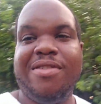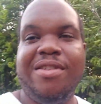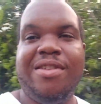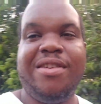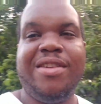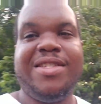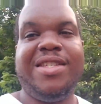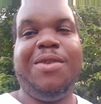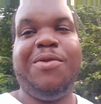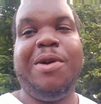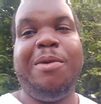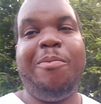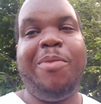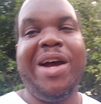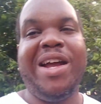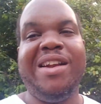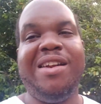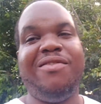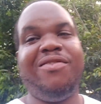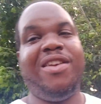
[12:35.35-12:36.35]
See, when
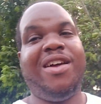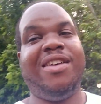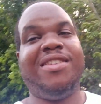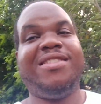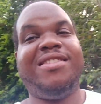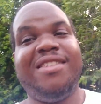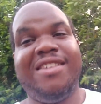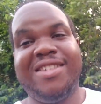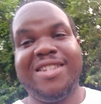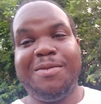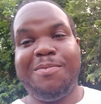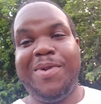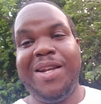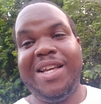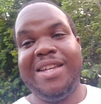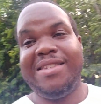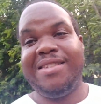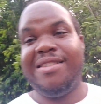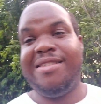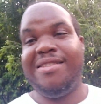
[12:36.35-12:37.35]
Panda Vlogs touch the place,
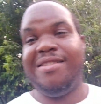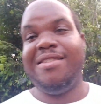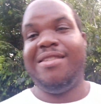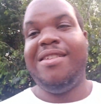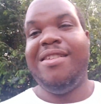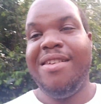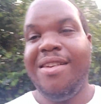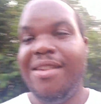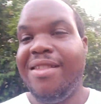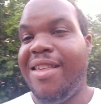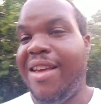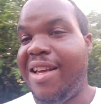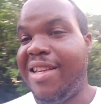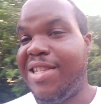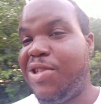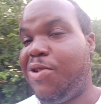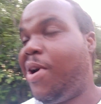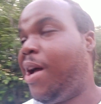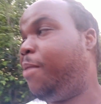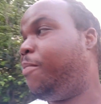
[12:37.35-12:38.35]
things do
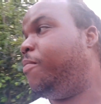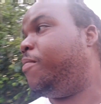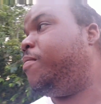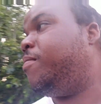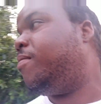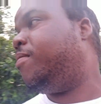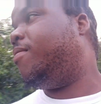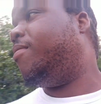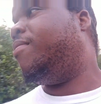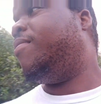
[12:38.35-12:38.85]
happen.